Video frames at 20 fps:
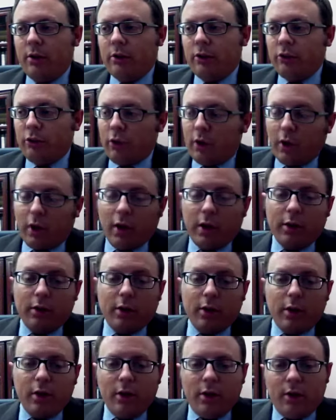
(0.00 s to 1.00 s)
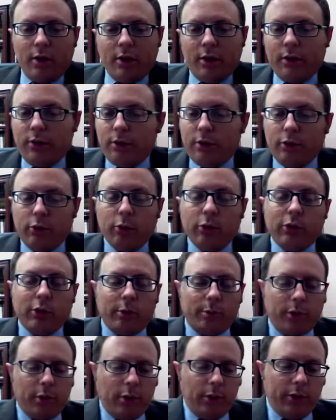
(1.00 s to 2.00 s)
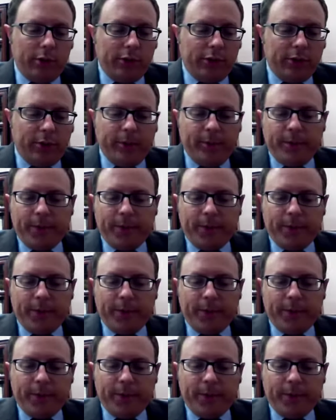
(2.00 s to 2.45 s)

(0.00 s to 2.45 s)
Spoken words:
Check out the Jerusalem Post,